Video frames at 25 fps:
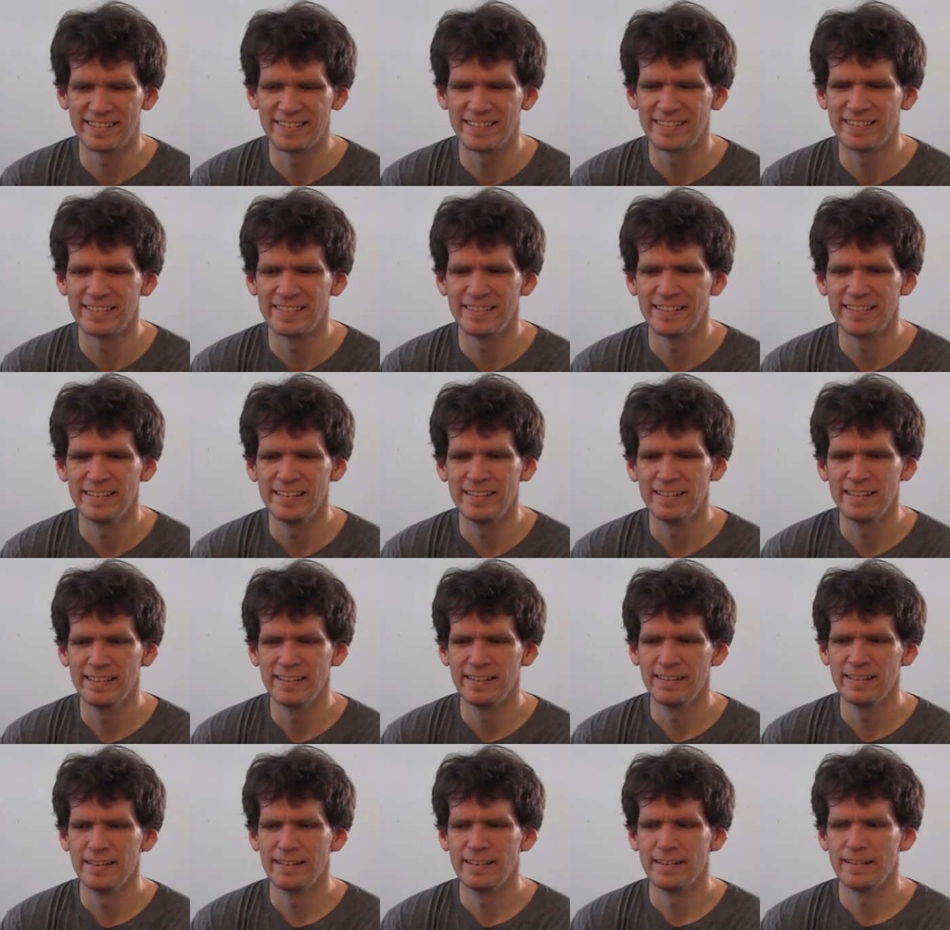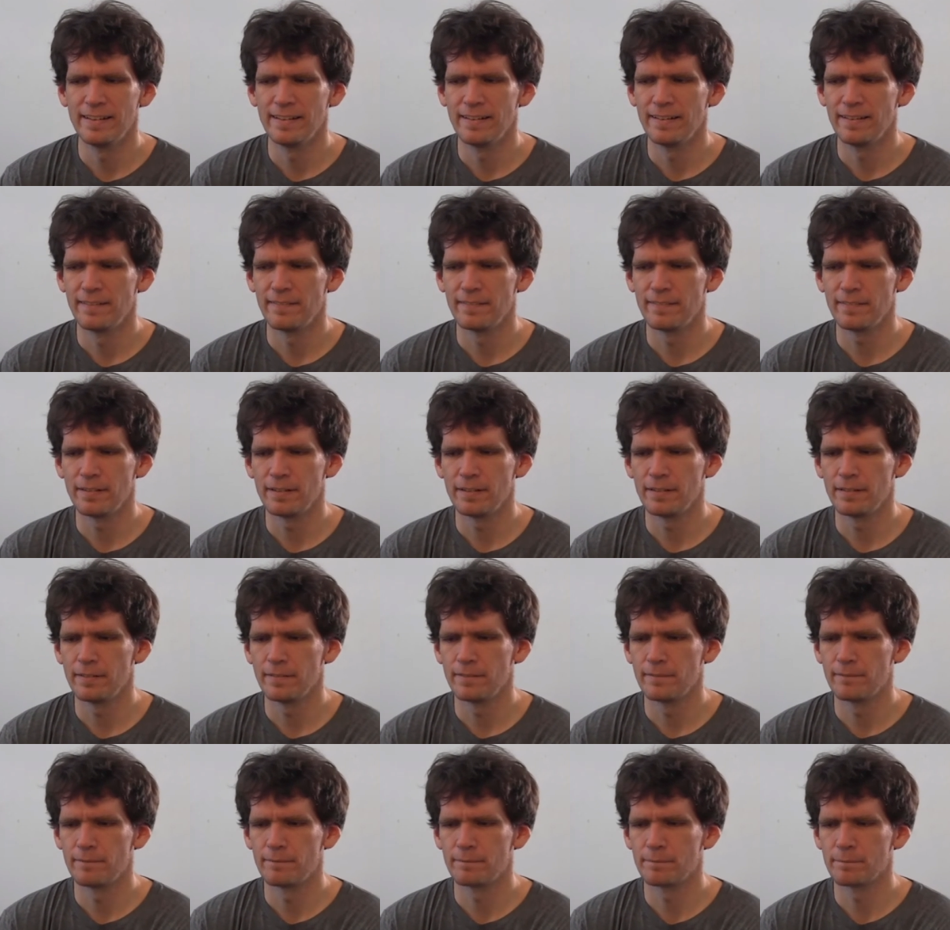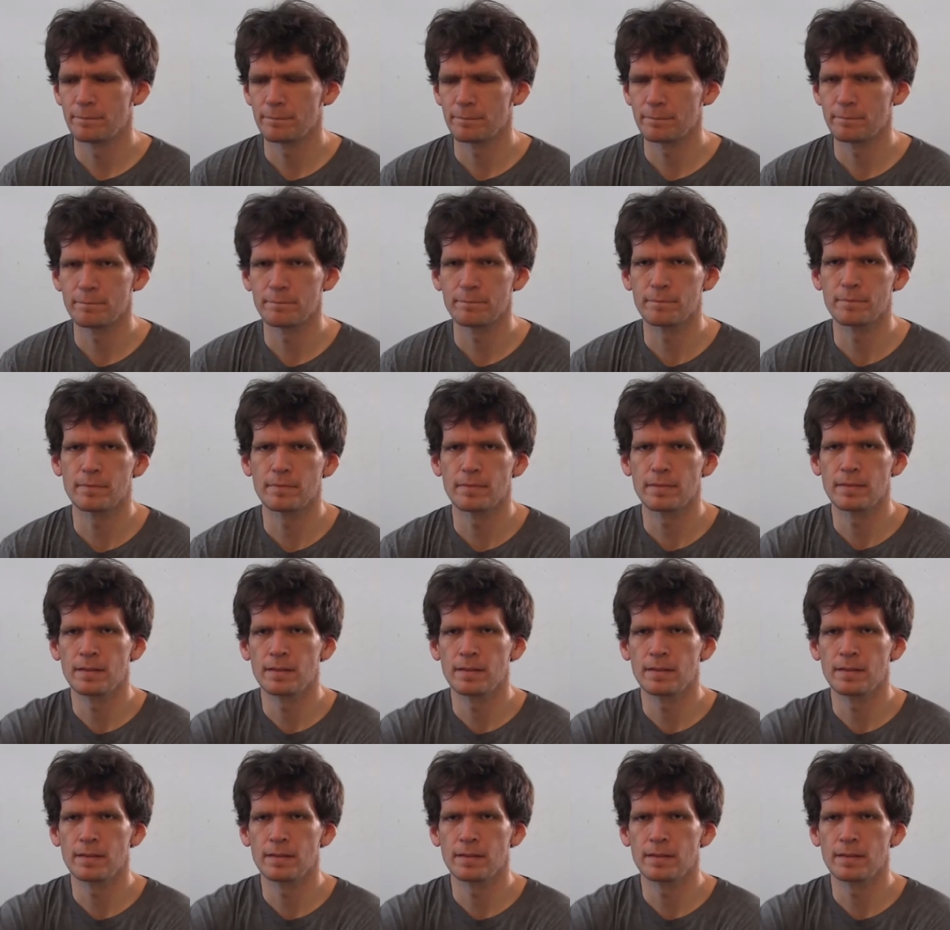Nothing is said.